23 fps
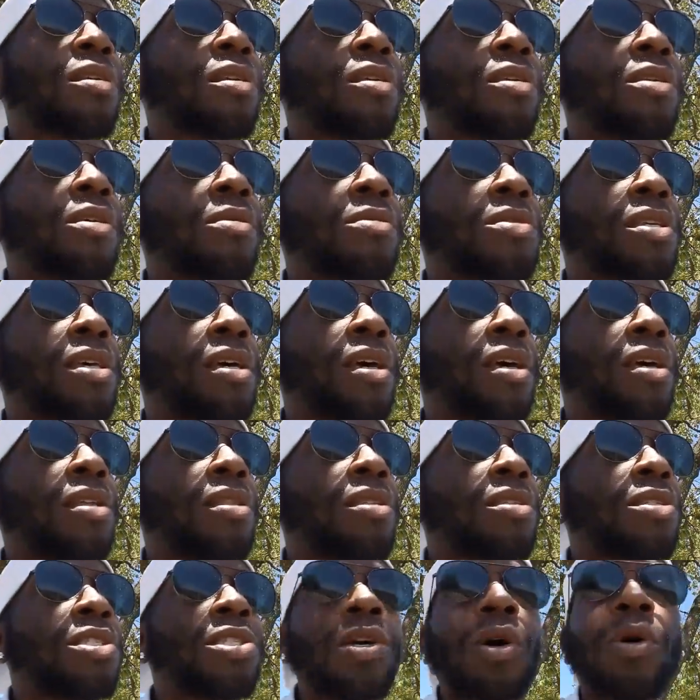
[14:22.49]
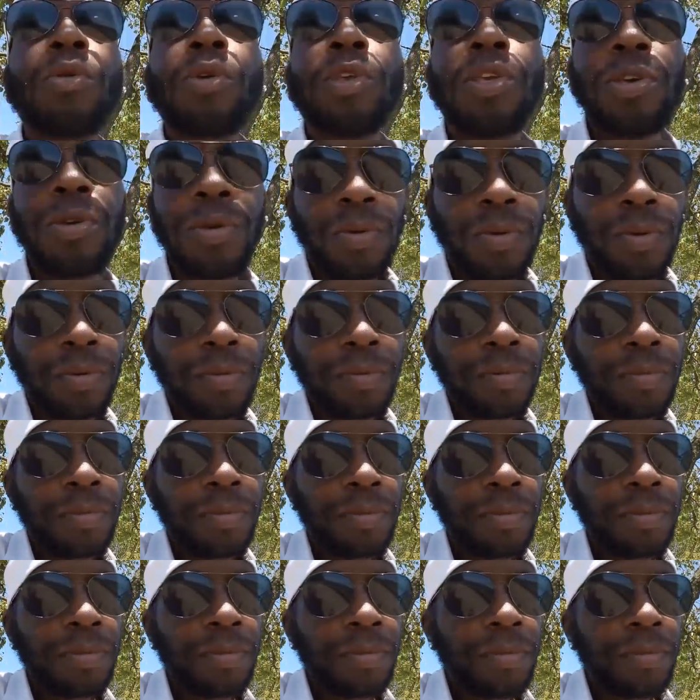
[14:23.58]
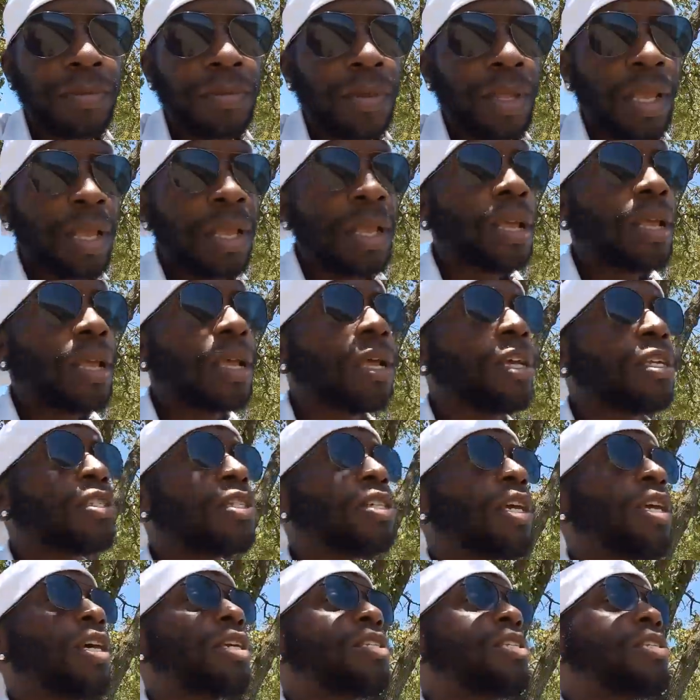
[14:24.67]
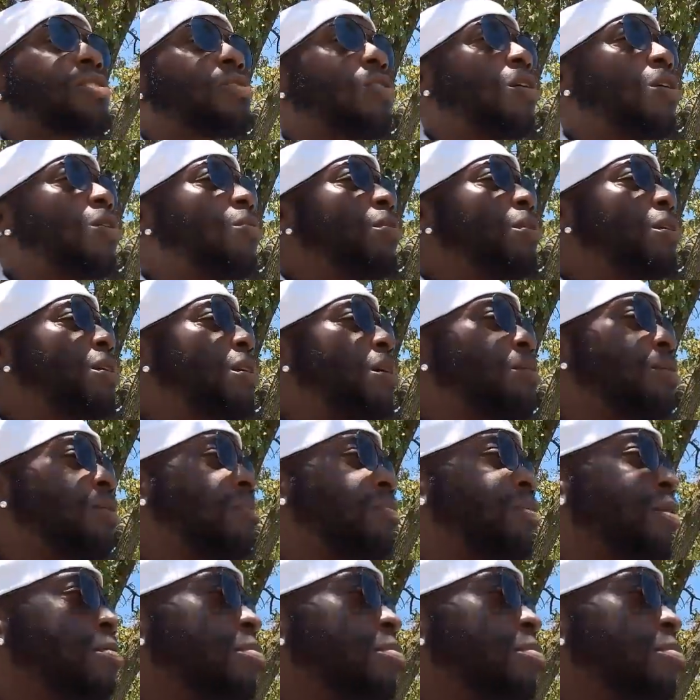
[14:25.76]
you know what I'm saying? So you. And chances are, when it comes to